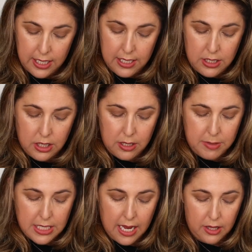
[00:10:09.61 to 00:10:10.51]
into the
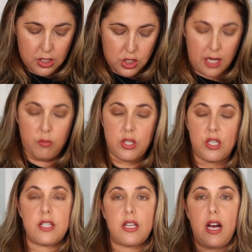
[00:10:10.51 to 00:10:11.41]
metallic shade, which
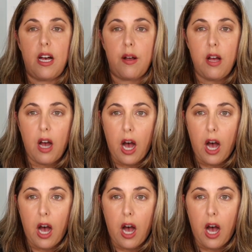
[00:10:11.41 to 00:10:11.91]
is uh,